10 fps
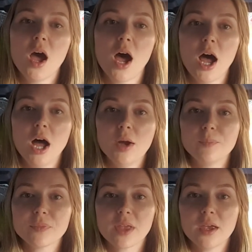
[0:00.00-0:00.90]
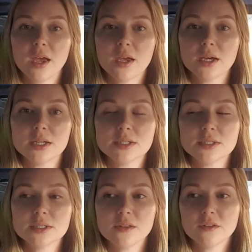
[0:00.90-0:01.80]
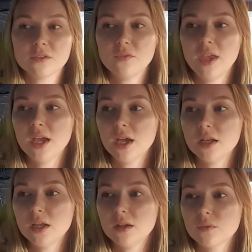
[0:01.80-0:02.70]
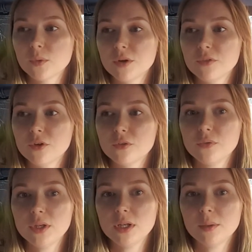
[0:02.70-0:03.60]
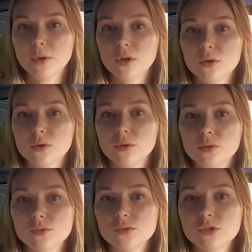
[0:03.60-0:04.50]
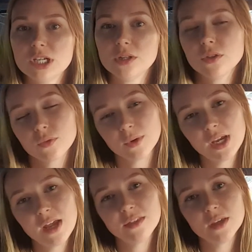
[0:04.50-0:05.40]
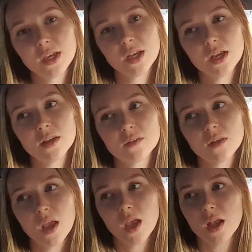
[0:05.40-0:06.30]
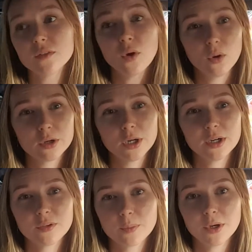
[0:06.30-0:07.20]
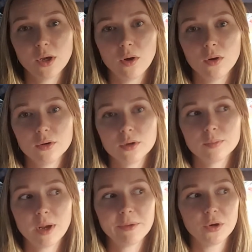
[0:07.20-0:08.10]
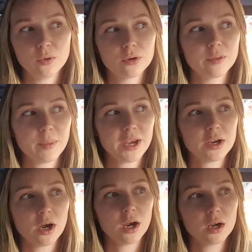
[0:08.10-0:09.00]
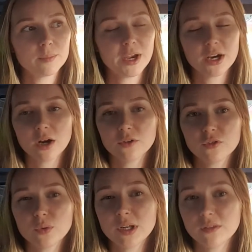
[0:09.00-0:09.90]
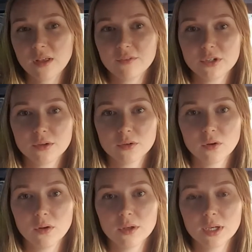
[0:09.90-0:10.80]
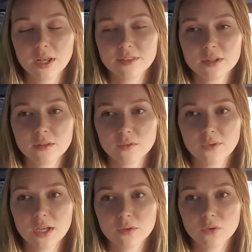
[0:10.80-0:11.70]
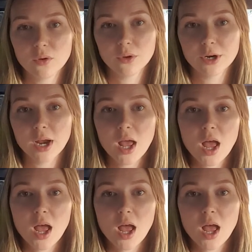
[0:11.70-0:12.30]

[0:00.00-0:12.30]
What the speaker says: And this van is one of those VW T3, I think it is. It's older. It's pretty old. Probably older than my car. My car is 27 years old, and I think this van is older.